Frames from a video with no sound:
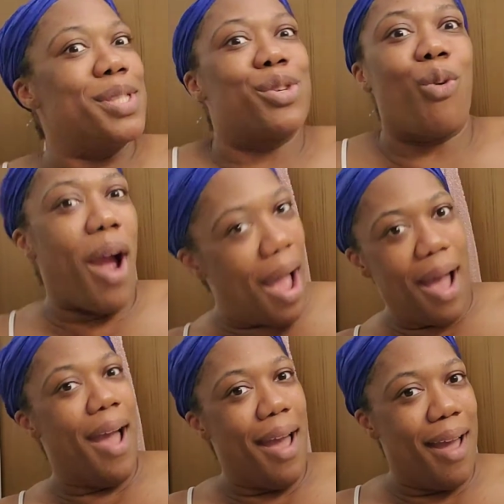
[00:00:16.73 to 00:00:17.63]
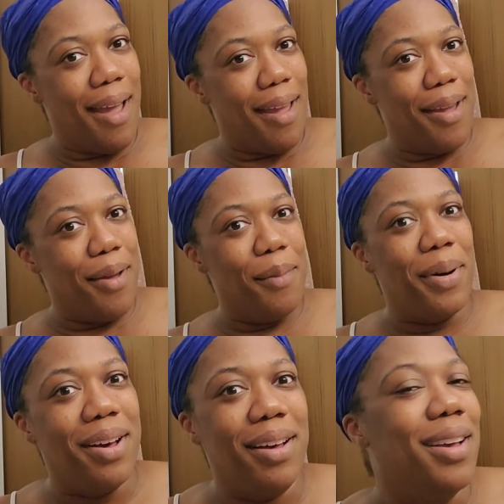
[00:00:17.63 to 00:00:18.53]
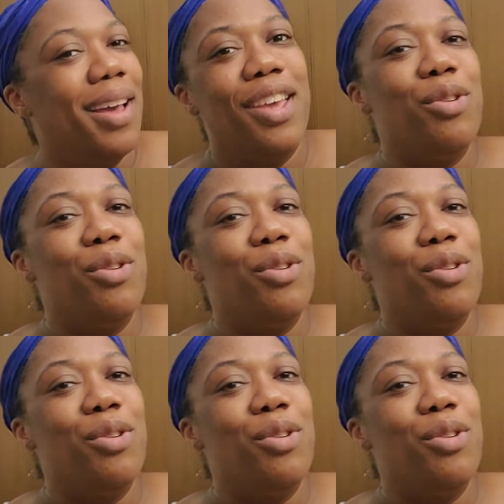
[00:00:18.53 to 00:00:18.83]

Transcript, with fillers: Subscribe!